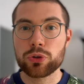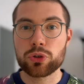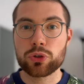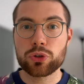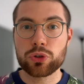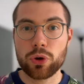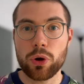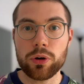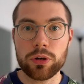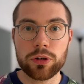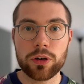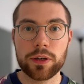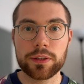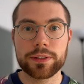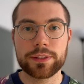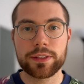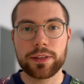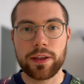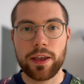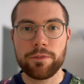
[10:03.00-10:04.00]

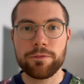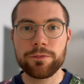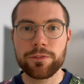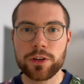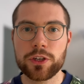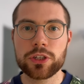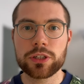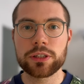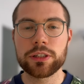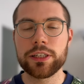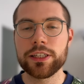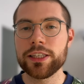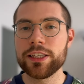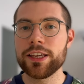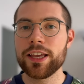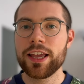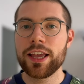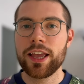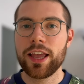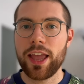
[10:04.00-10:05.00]
shortcuts efficiently,
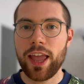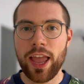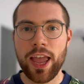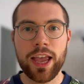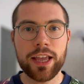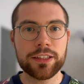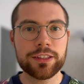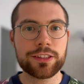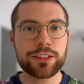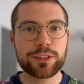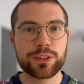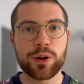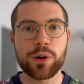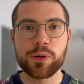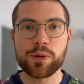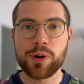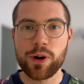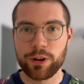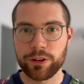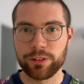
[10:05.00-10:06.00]
and
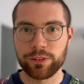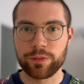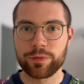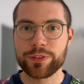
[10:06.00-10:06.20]
so on.